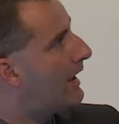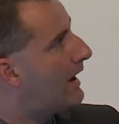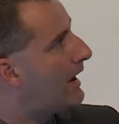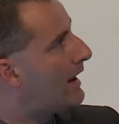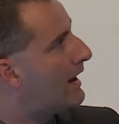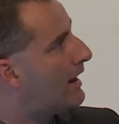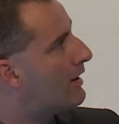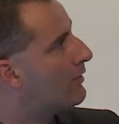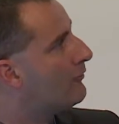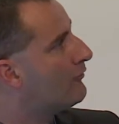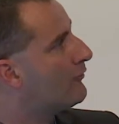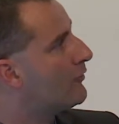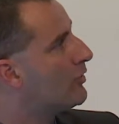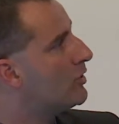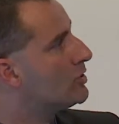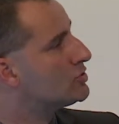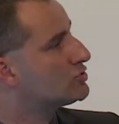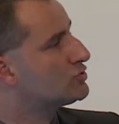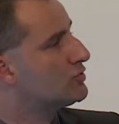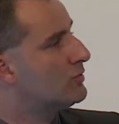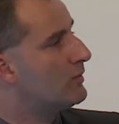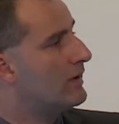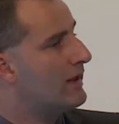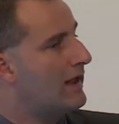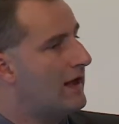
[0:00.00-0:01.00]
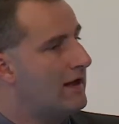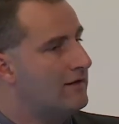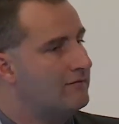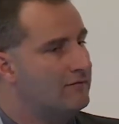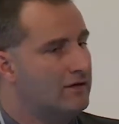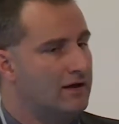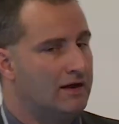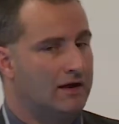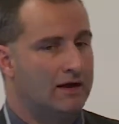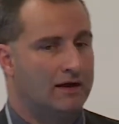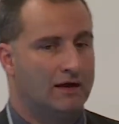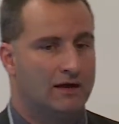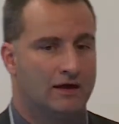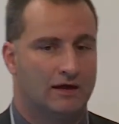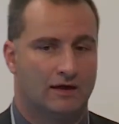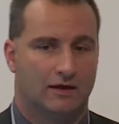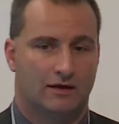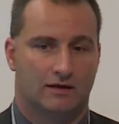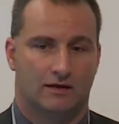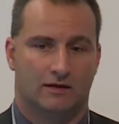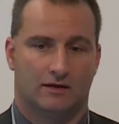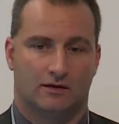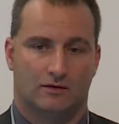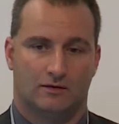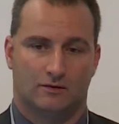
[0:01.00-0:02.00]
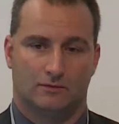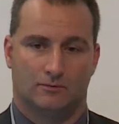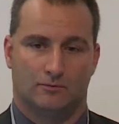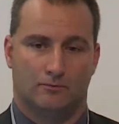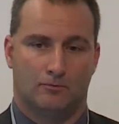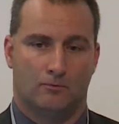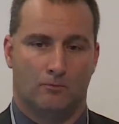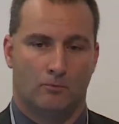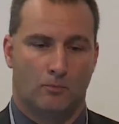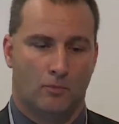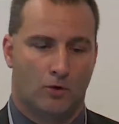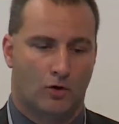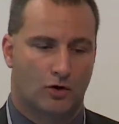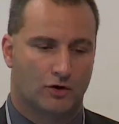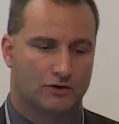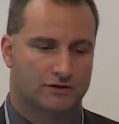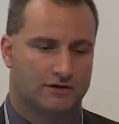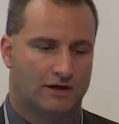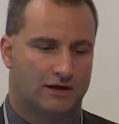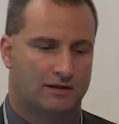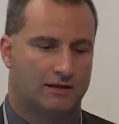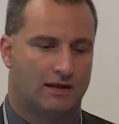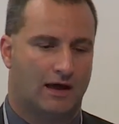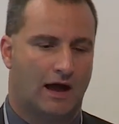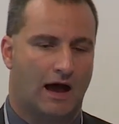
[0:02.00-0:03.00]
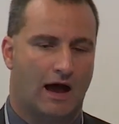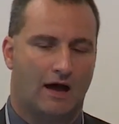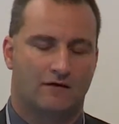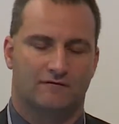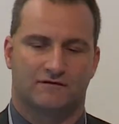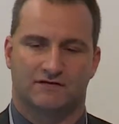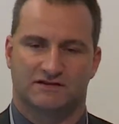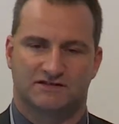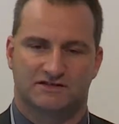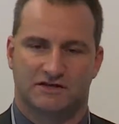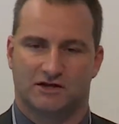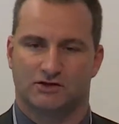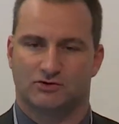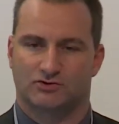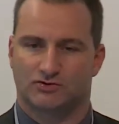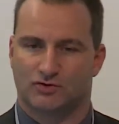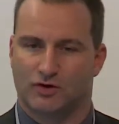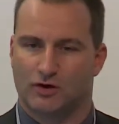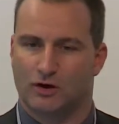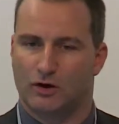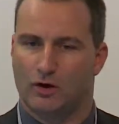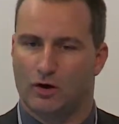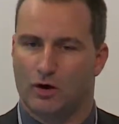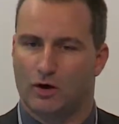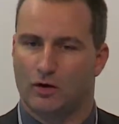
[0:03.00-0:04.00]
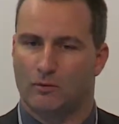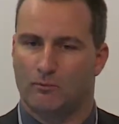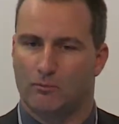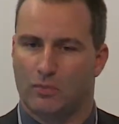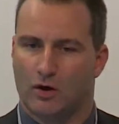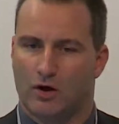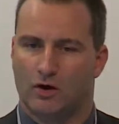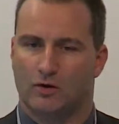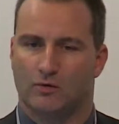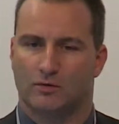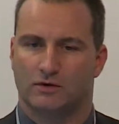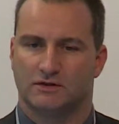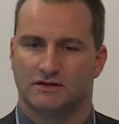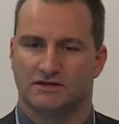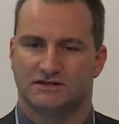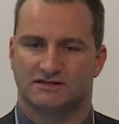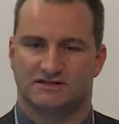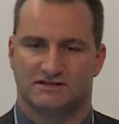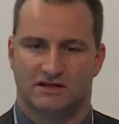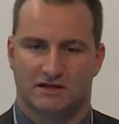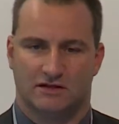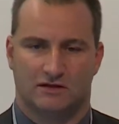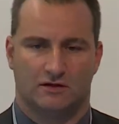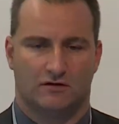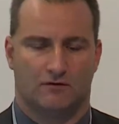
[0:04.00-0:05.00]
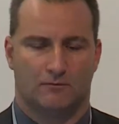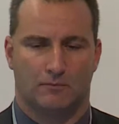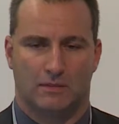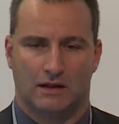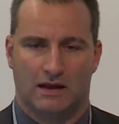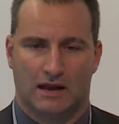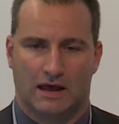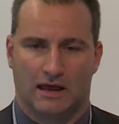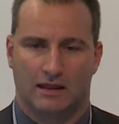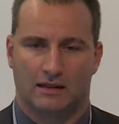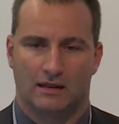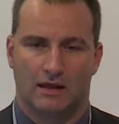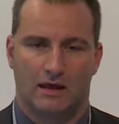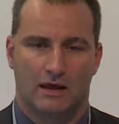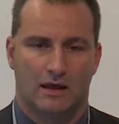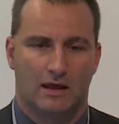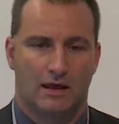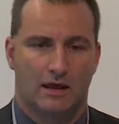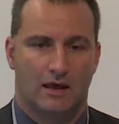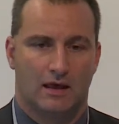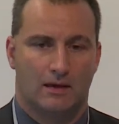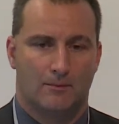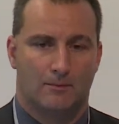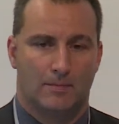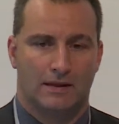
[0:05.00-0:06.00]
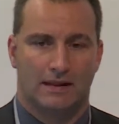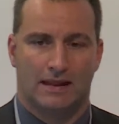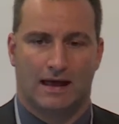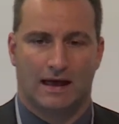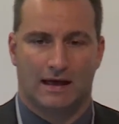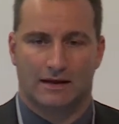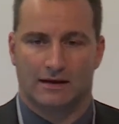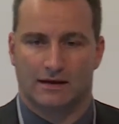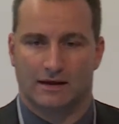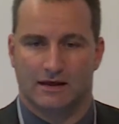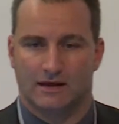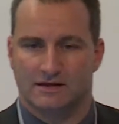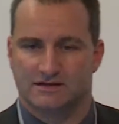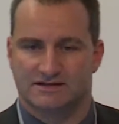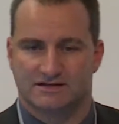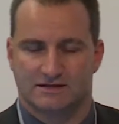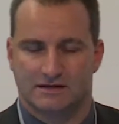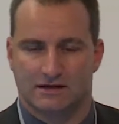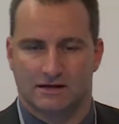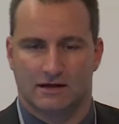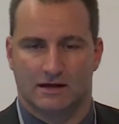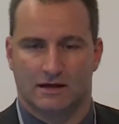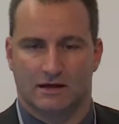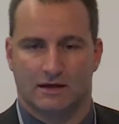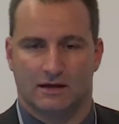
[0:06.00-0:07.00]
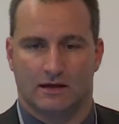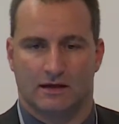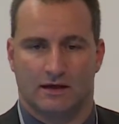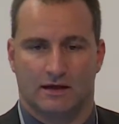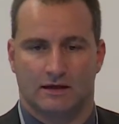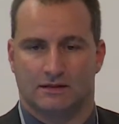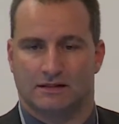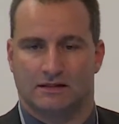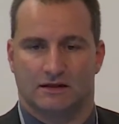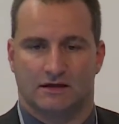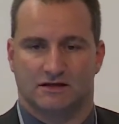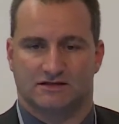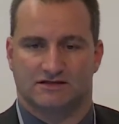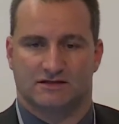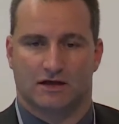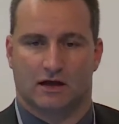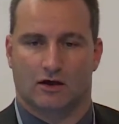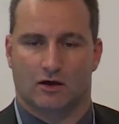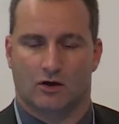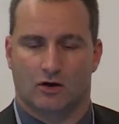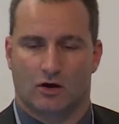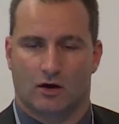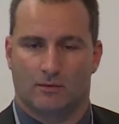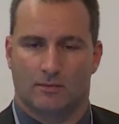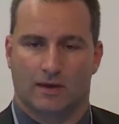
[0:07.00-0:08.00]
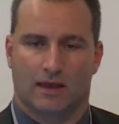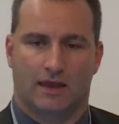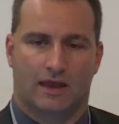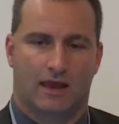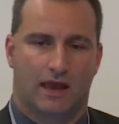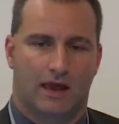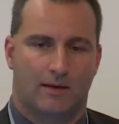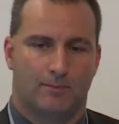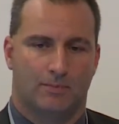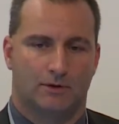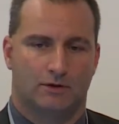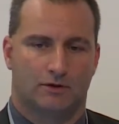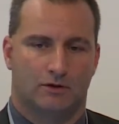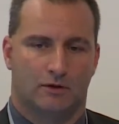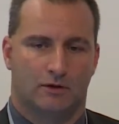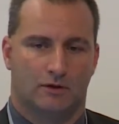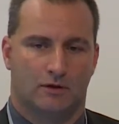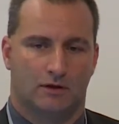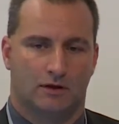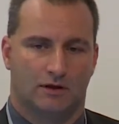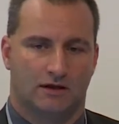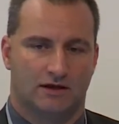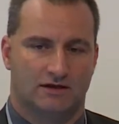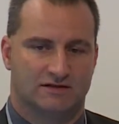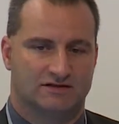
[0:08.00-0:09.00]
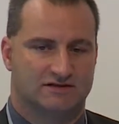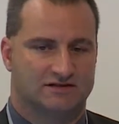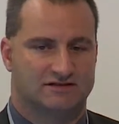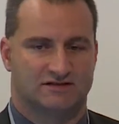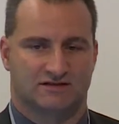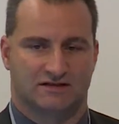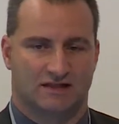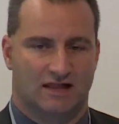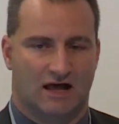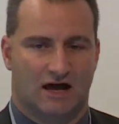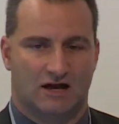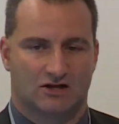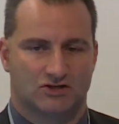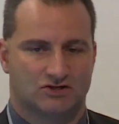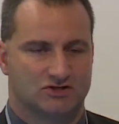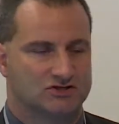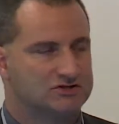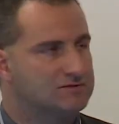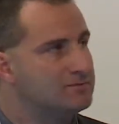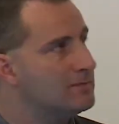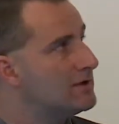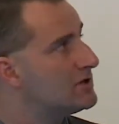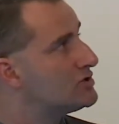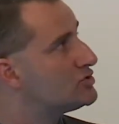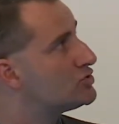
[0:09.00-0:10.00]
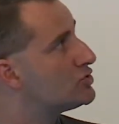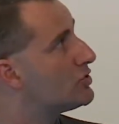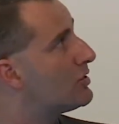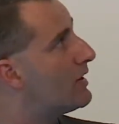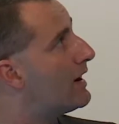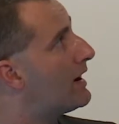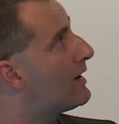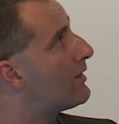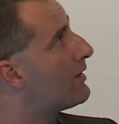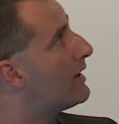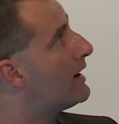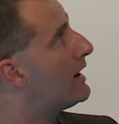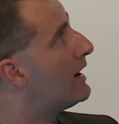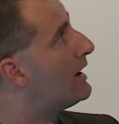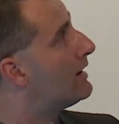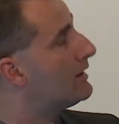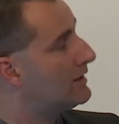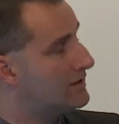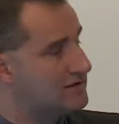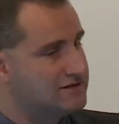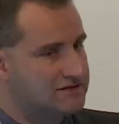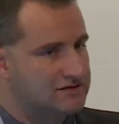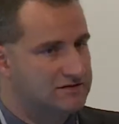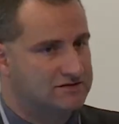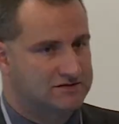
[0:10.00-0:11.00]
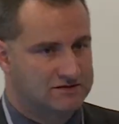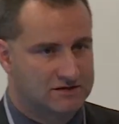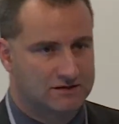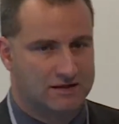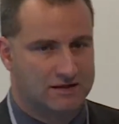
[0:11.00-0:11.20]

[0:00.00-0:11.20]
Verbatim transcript: And then, of course, we have a more than a half a century long bond with the city of Milan. Milan is the Italy's economic capital. It's its largest metro area. It's its